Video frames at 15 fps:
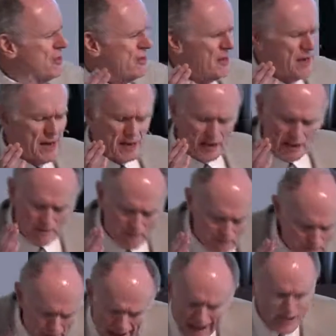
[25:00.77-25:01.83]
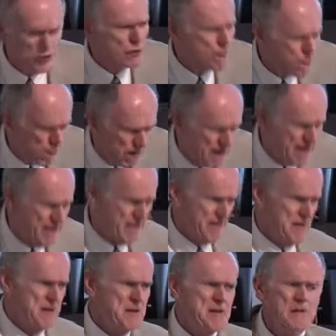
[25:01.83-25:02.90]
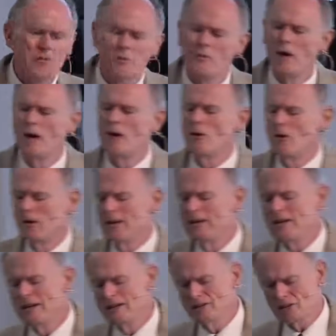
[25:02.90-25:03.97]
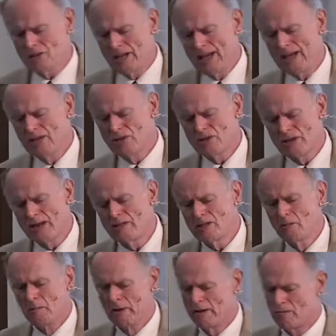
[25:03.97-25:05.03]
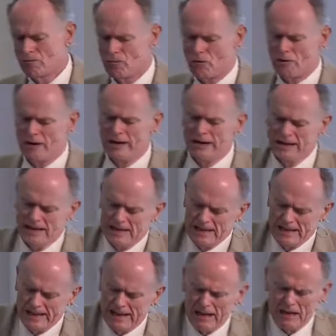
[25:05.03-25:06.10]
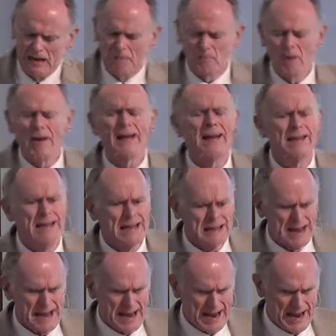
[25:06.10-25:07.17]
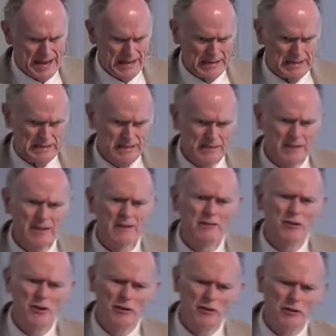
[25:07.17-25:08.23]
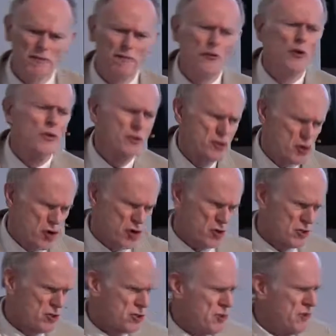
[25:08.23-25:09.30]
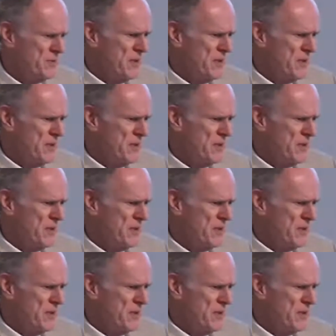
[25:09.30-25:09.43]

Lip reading: fast friend. Well, Aeneas Sage said to Big Rory a plan he had to fill the church.